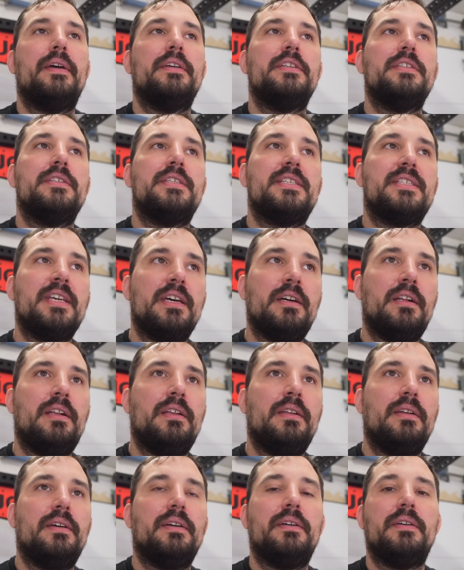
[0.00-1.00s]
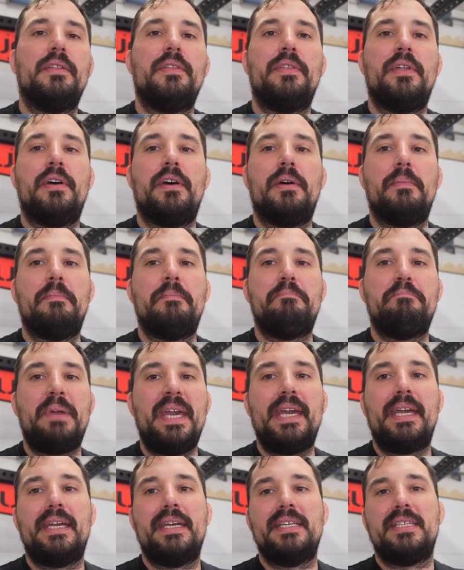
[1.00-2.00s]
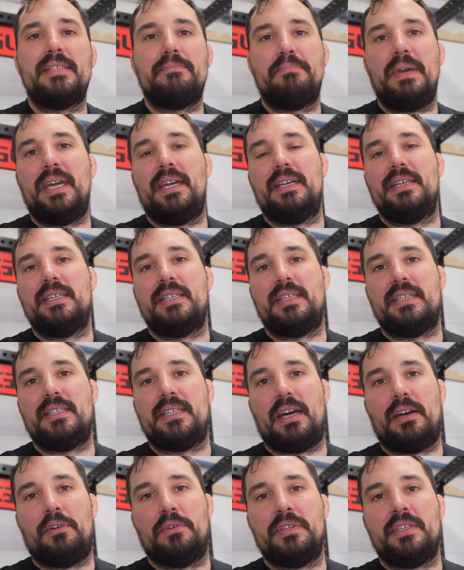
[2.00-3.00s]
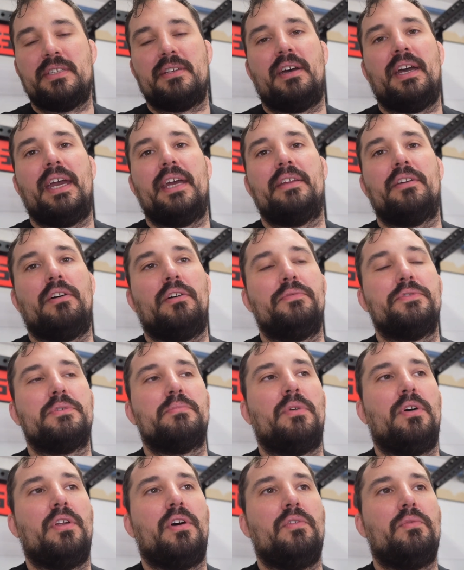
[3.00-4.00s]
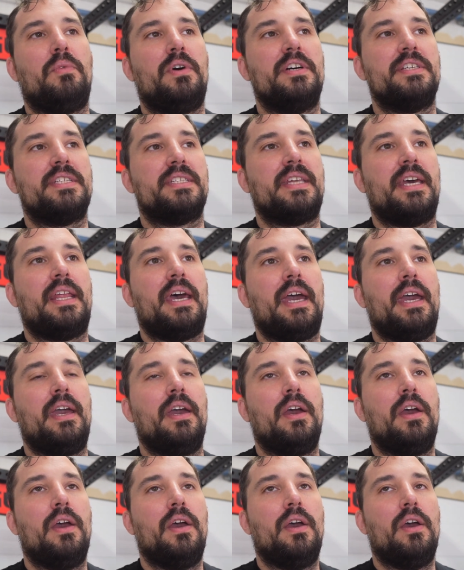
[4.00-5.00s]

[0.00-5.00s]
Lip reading: Still, the biggest downside of Smolov was that I